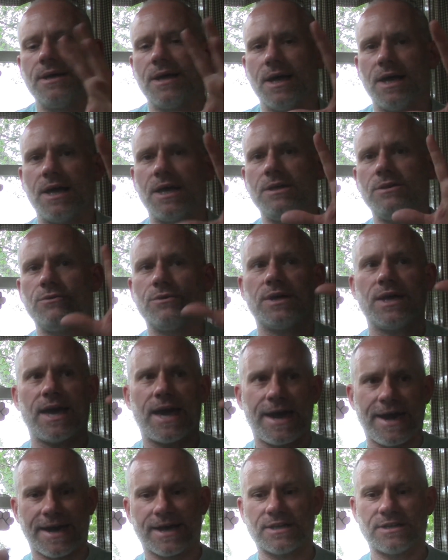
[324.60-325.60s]
And you
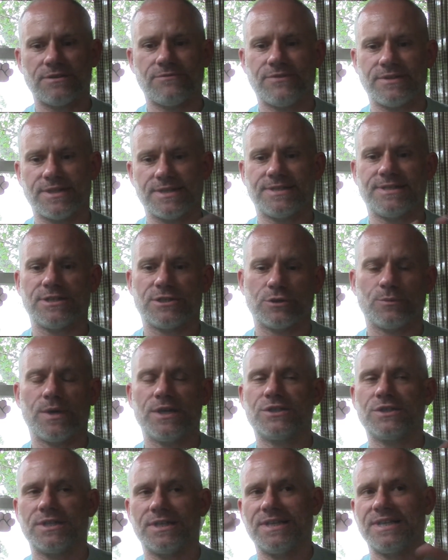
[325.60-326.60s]
get active in the
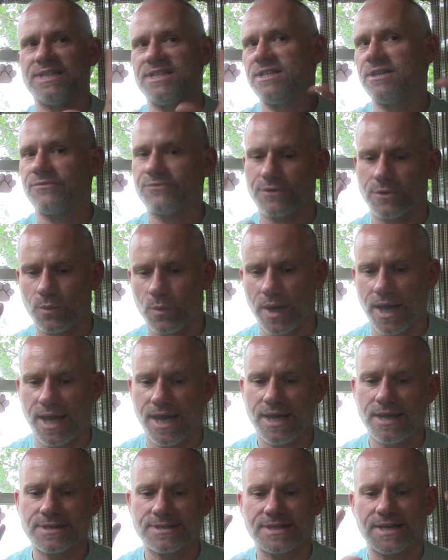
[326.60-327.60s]
situation in a different
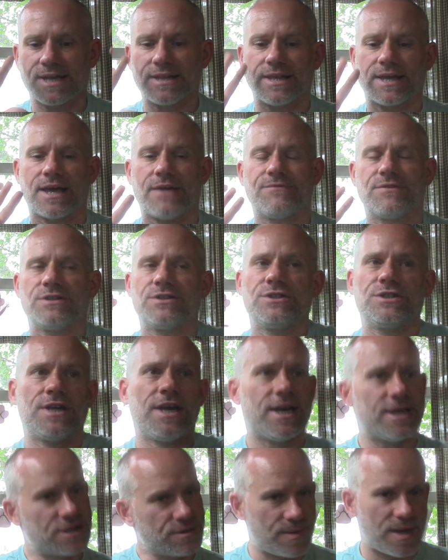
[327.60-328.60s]
way. It's kind of like I have to
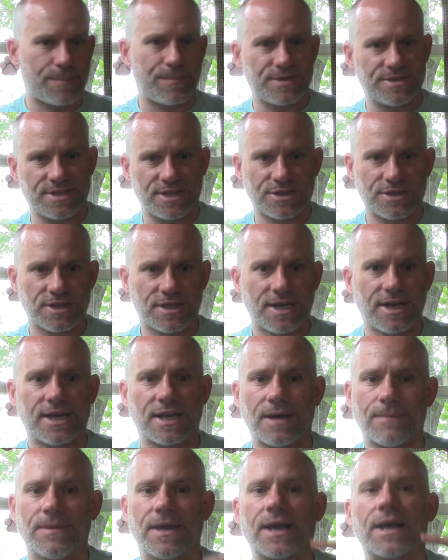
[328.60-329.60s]
change my positioning,
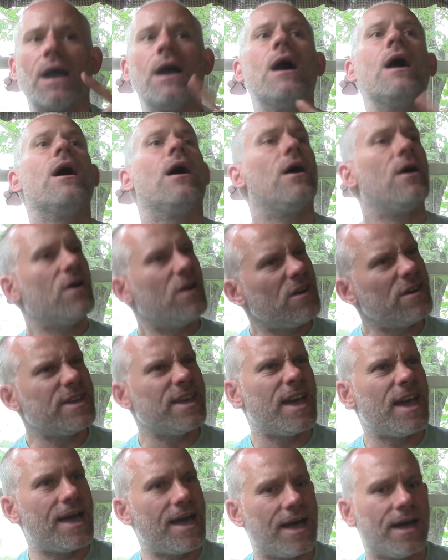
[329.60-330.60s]
and I'm like, oh,
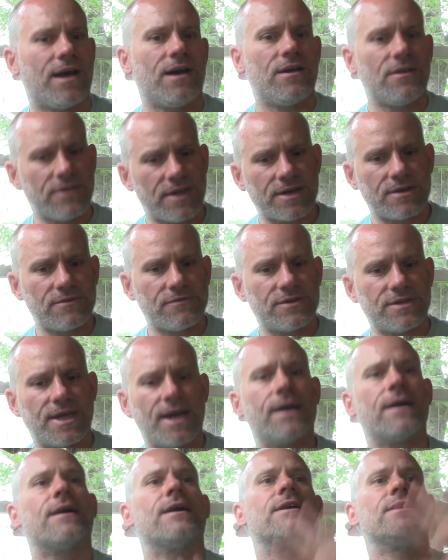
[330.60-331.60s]
yeah, all that over
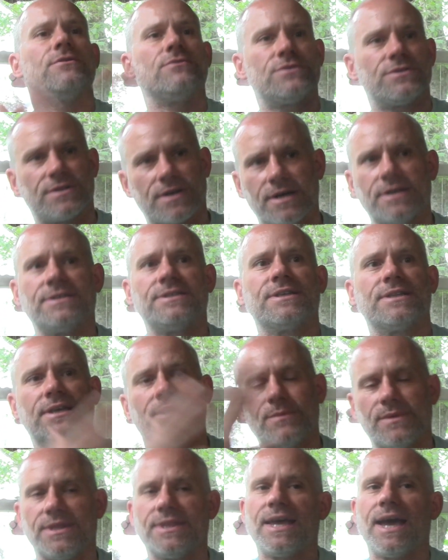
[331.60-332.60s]
there. And you start
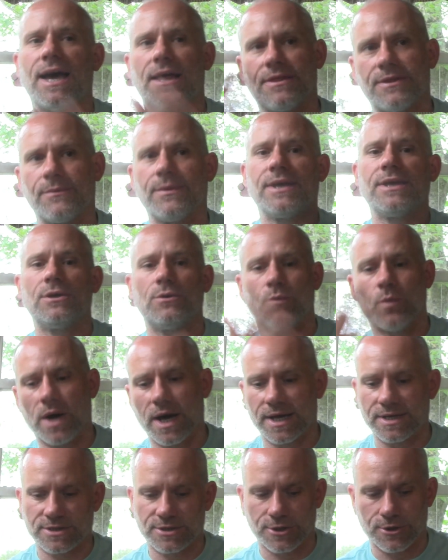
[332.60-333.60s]
dealing with that the way you
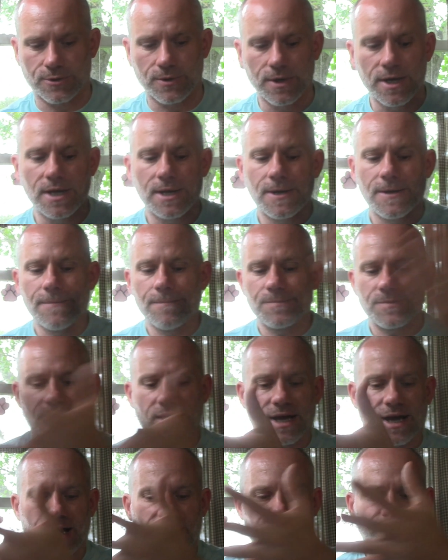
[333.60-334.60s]
want to.
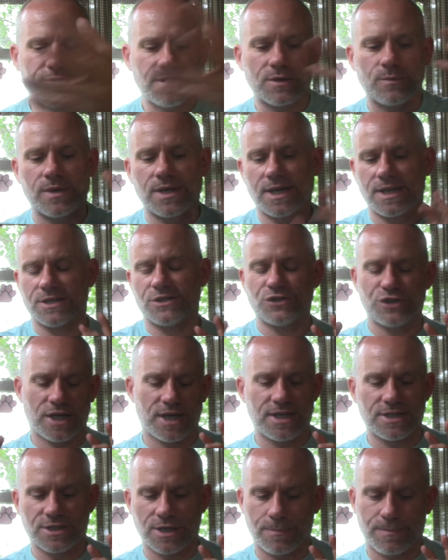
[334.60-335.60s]
I feel like we got to
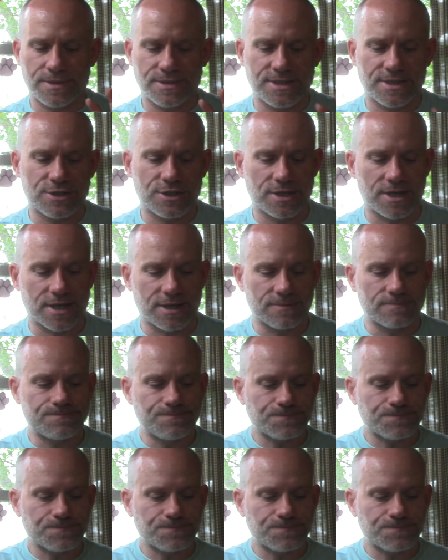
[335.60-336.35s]
change our positioning.